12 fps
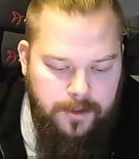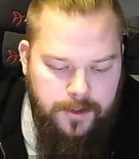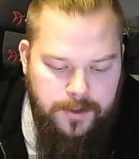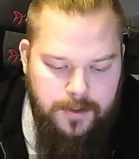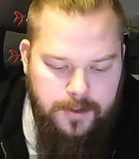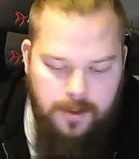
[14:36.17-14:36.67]

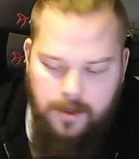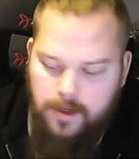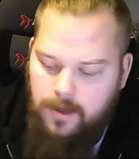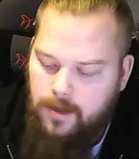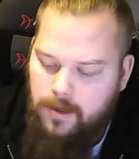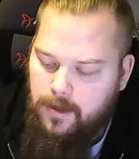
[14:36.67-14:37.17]
just
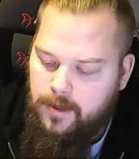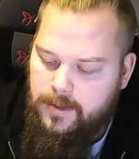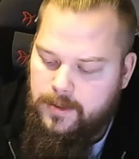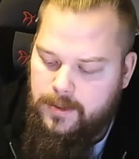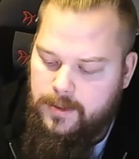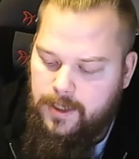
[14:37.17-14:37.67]

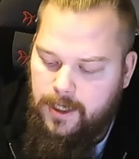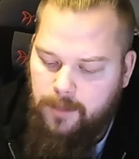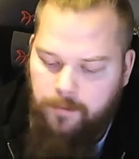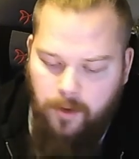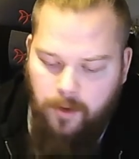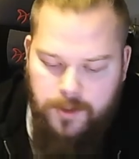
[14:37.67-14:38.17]

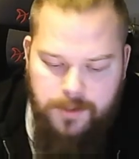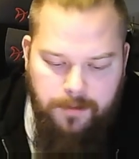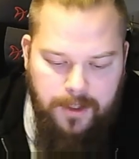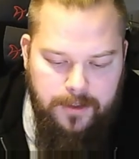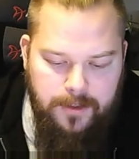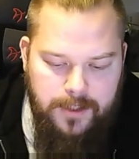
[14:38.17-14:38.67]
seeing
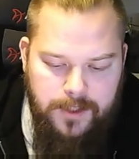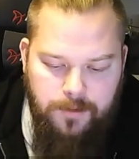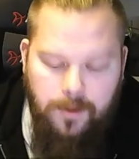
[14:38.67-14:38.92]
possibilities